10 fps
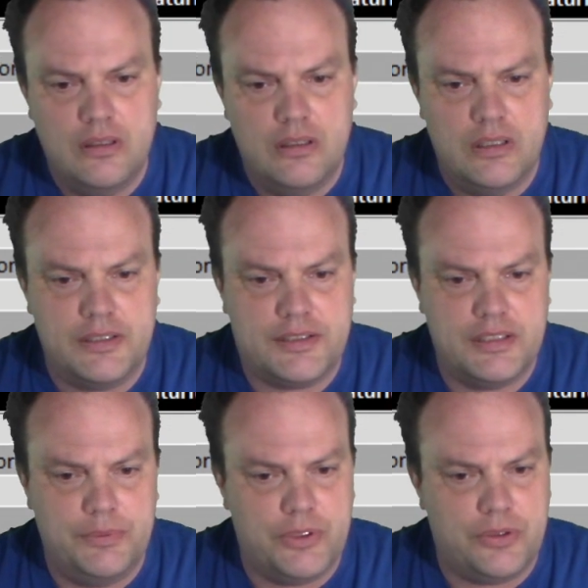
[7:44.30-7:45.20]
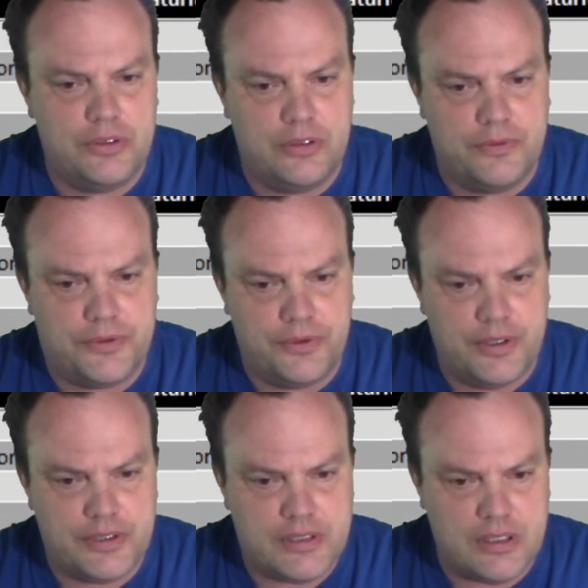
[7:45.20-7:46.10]
Let's see about going over to their
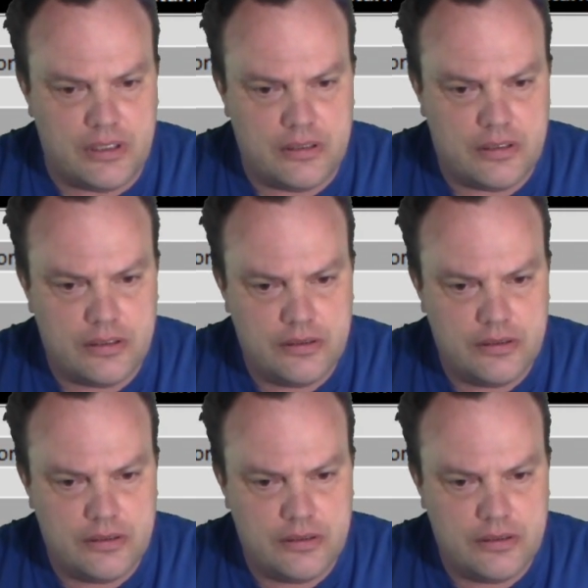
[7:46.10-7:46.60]
site.